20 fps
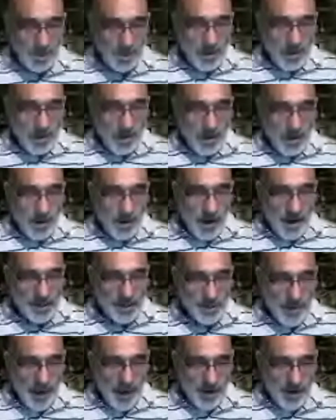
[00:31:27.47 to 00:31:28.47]
on his
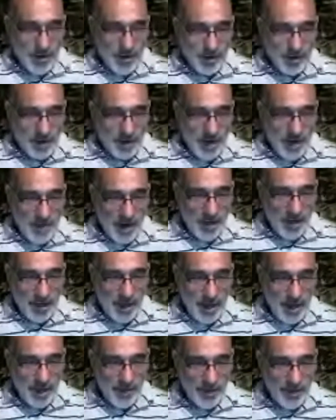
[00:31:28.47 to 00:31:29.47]
panel, among
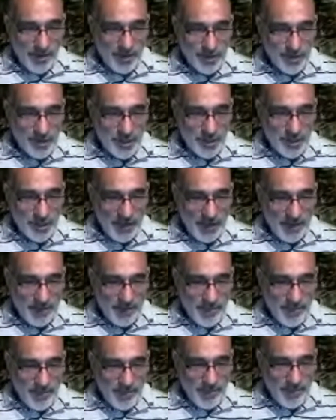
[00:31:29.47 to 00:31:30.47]
others,
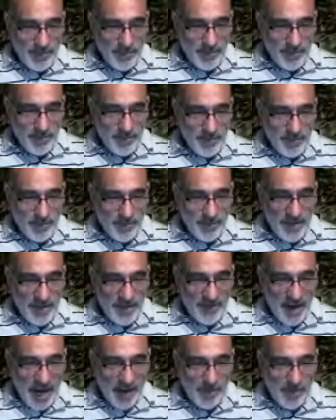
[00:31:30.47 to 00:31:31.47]

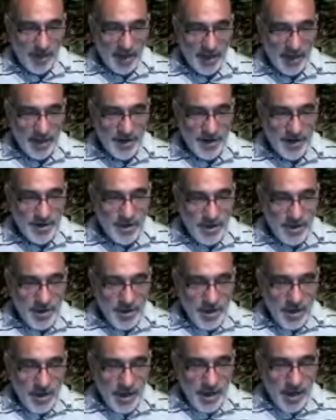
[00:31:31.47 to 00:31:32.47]
David Amerlin,
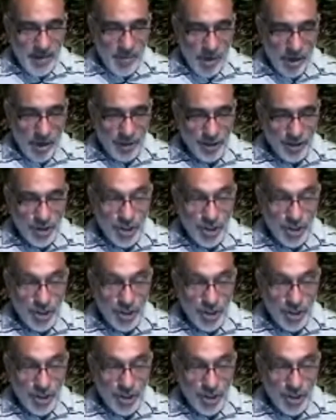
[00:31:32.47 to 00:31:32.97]
Martin